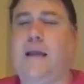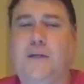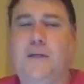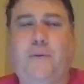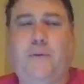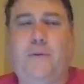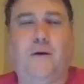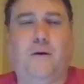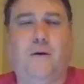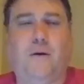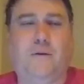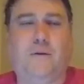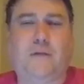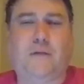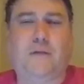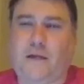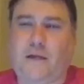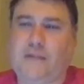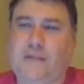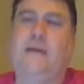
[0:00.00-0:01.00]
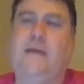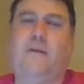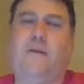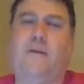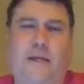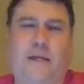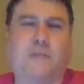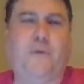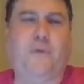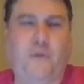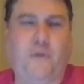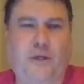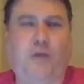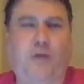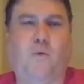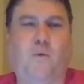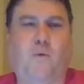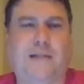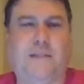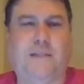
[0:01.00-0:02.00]
This is an HBO. It's out
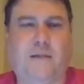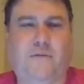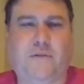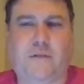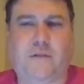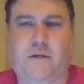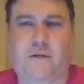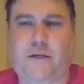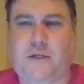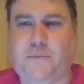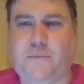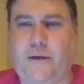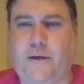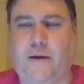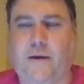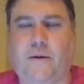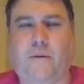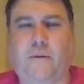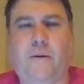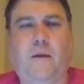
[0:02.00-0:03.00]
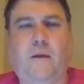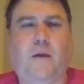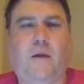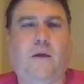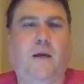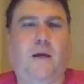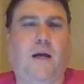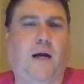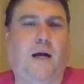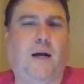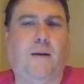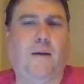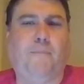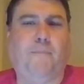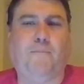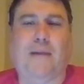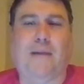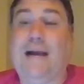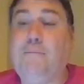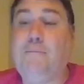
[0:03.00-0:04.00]
on HBO. You can watch it if it's on HBO.
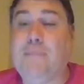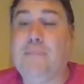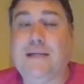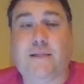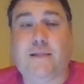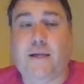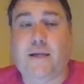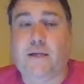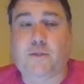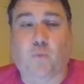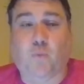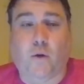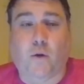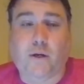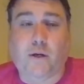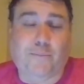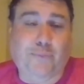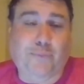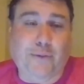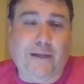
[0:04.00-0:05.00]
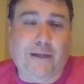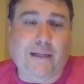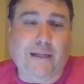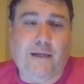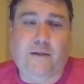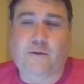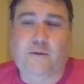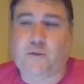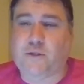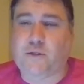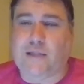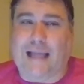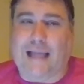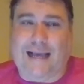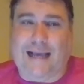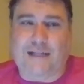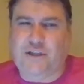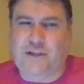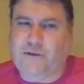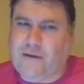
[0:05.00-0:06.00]
I missed this one
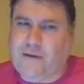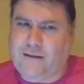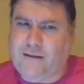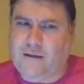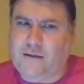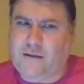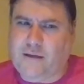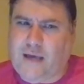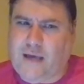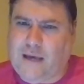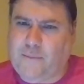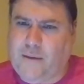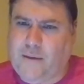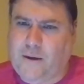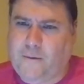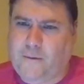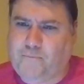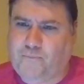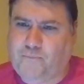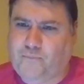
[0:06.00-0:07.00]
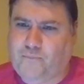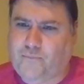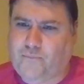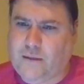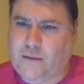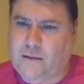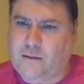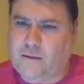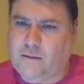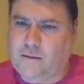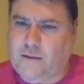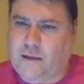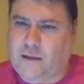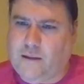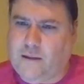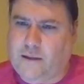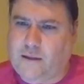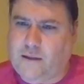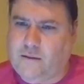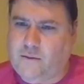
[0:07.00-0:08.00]
completely. This was last year, I think it came out.
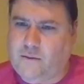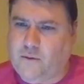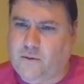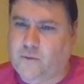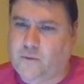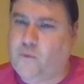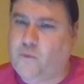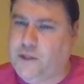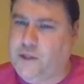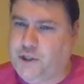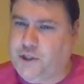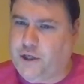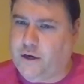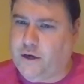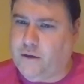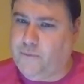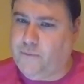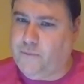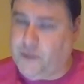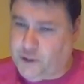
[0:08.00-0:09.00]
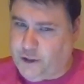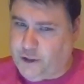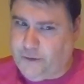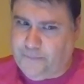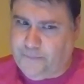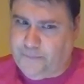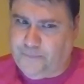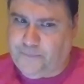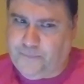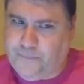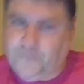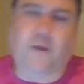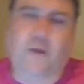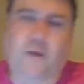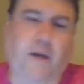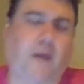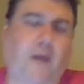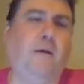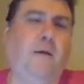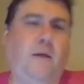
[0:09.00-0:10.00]
Tail end or this year? This year?
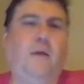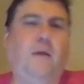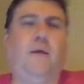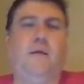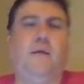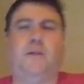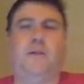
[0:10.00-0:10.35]
Okay.